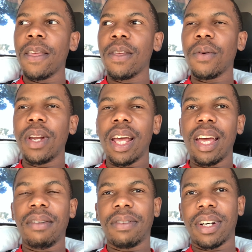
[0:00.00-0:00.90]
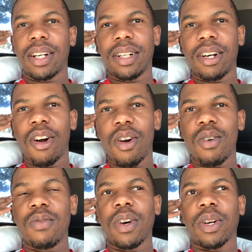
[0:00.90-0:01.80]
You want to have a
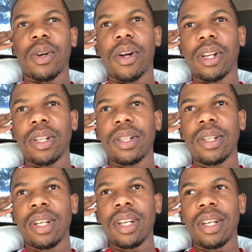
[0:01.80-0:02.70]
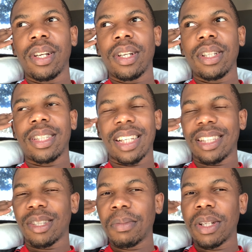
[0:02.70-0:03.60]
overall
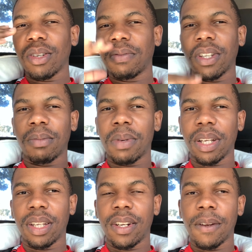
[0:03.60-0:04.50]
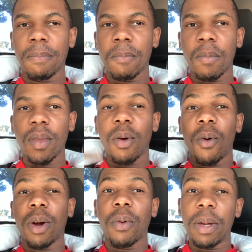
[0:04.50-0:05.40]
sentiment of that market.
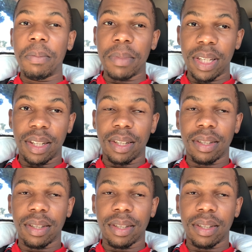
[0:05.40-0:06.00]
What do I mean?